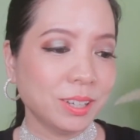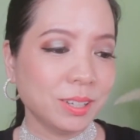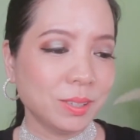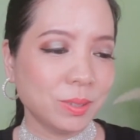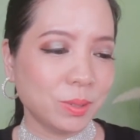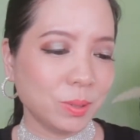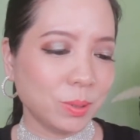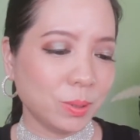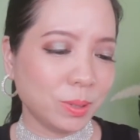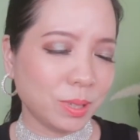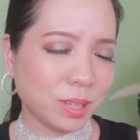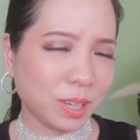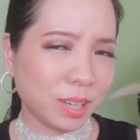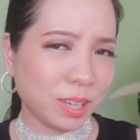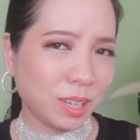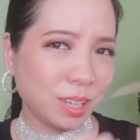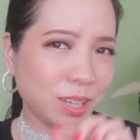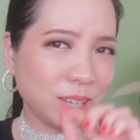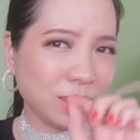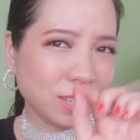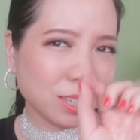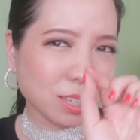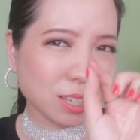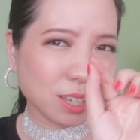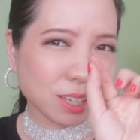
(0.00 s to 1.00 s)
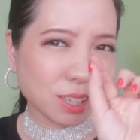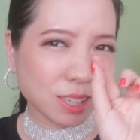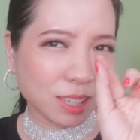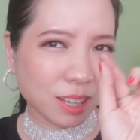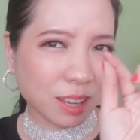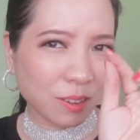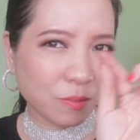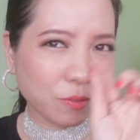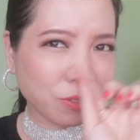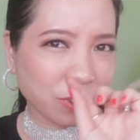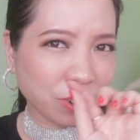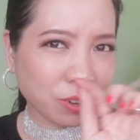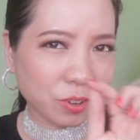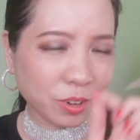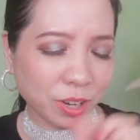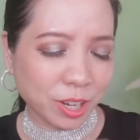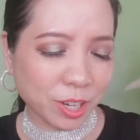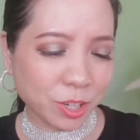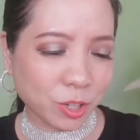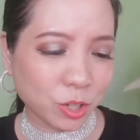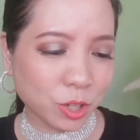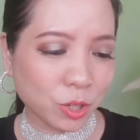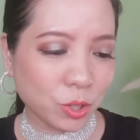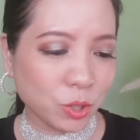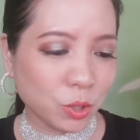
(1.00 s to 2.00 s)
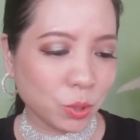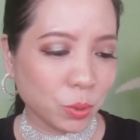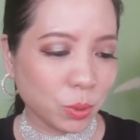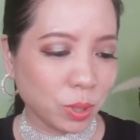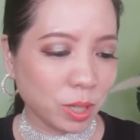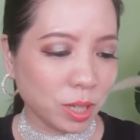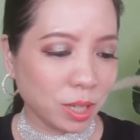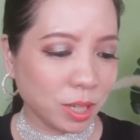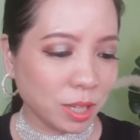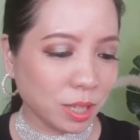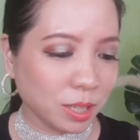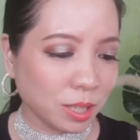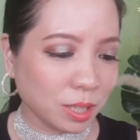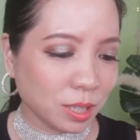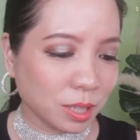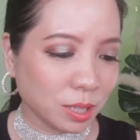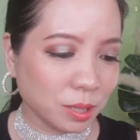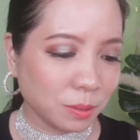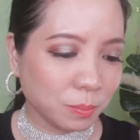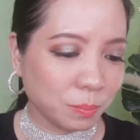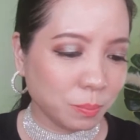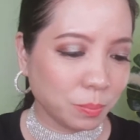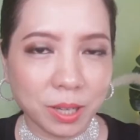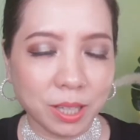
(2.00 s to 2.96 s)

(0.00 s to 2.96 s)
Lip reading: So there is a slight variation to it,